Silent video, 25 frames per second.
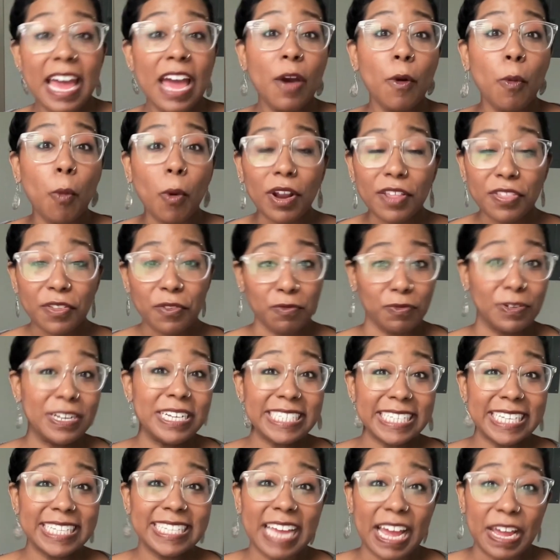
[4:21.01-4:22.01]
One of the
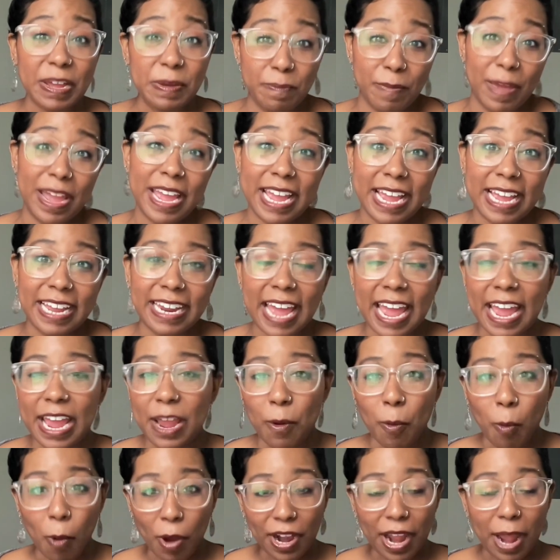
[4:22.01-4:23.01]
reasons I made a
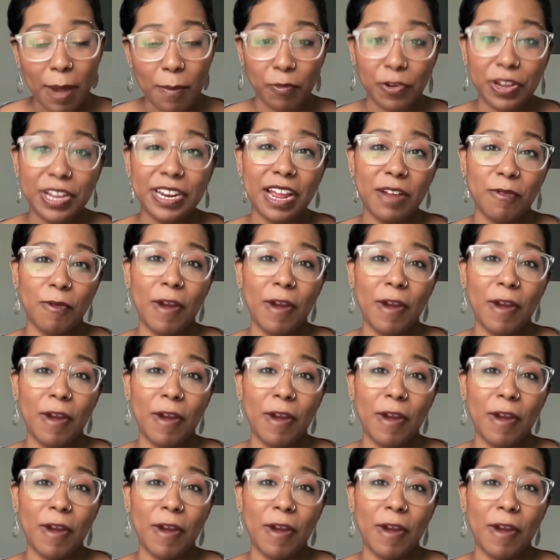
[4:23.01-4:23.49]
what I'm reading